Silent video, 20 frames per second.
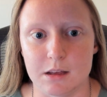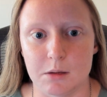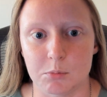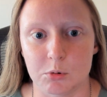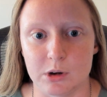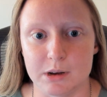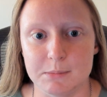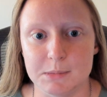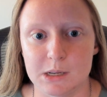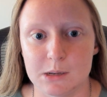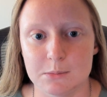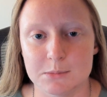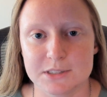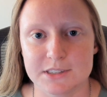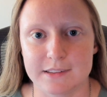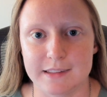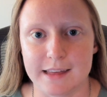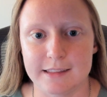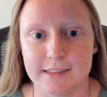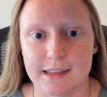premiums
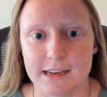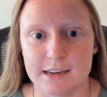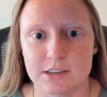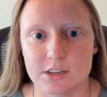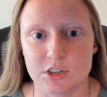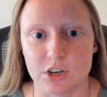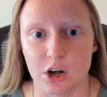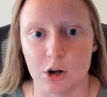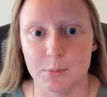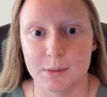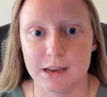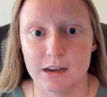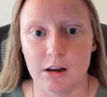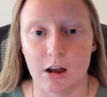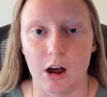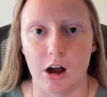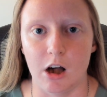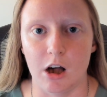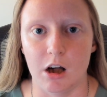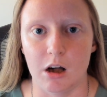that they determine
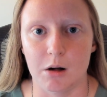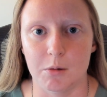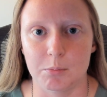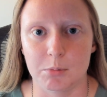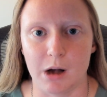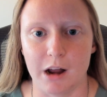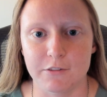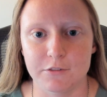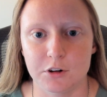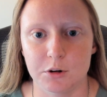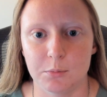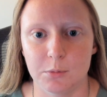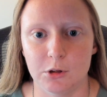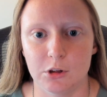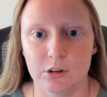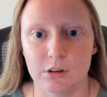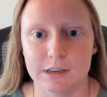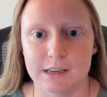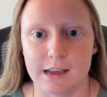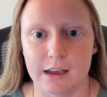are
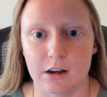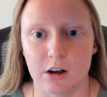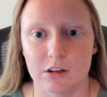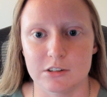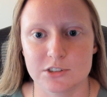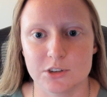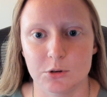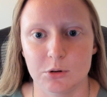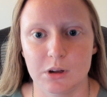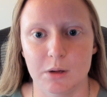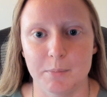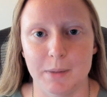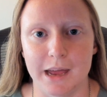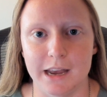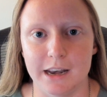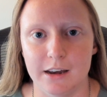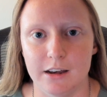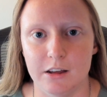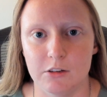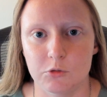profitable yet also
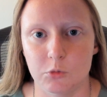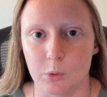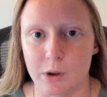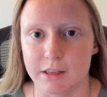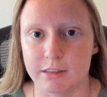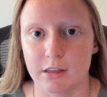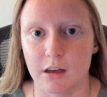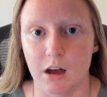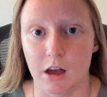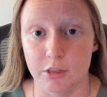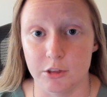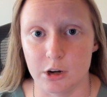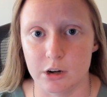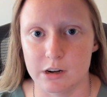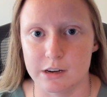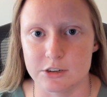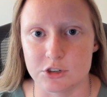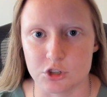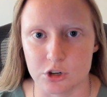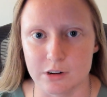competitive with other
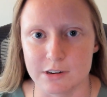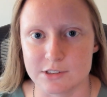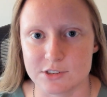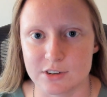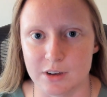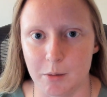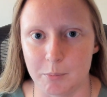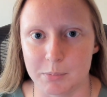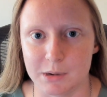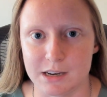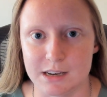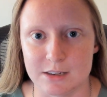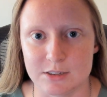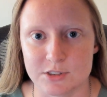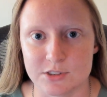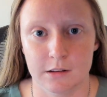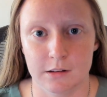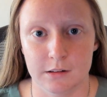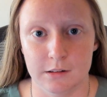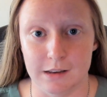insurance
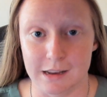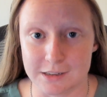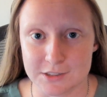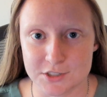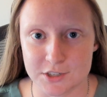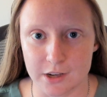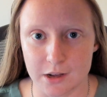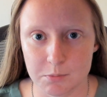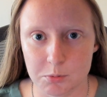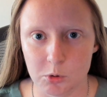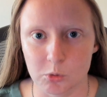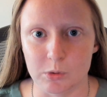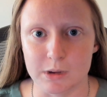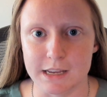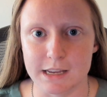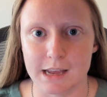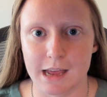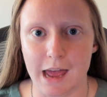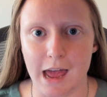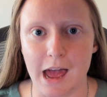companies. Next up,
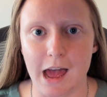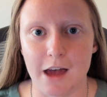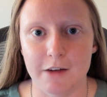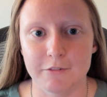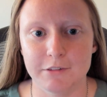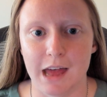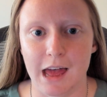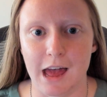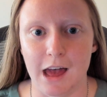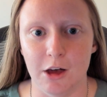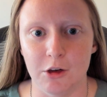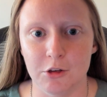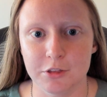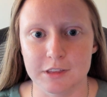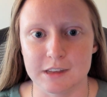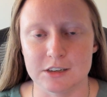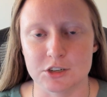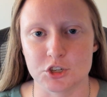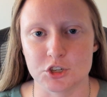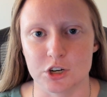we have health
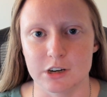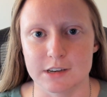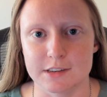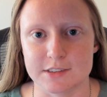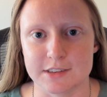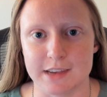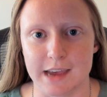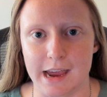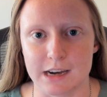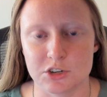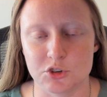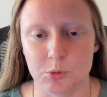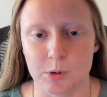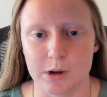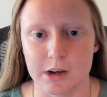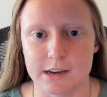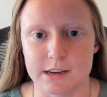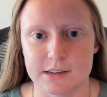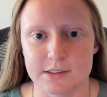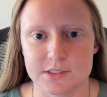insurance
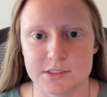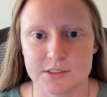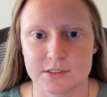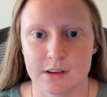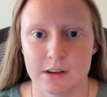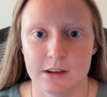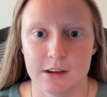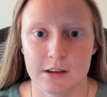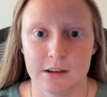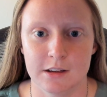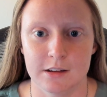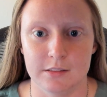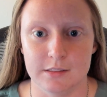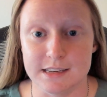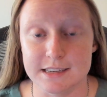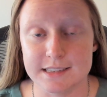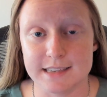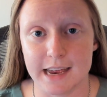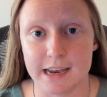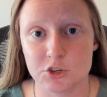actuaries.
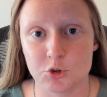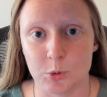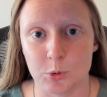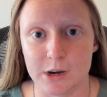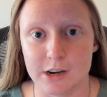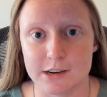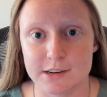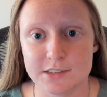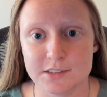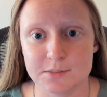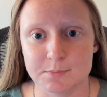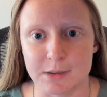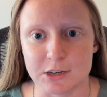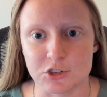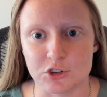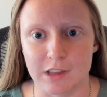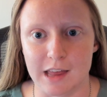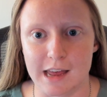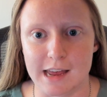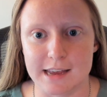These actuaries
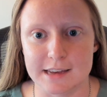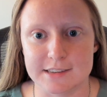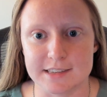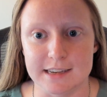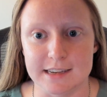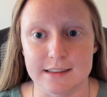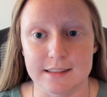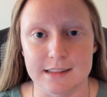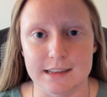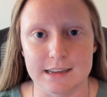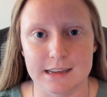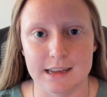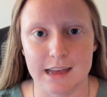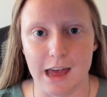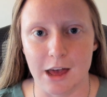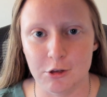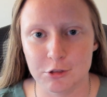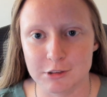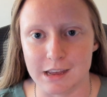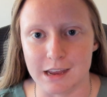specialize in the
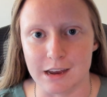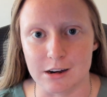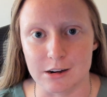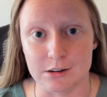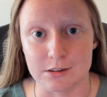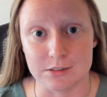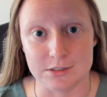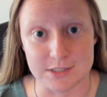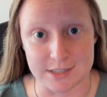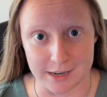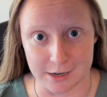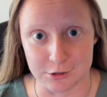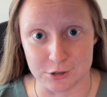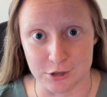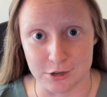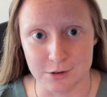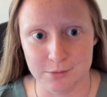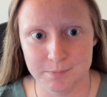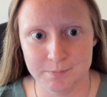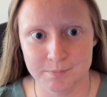healthcare sector,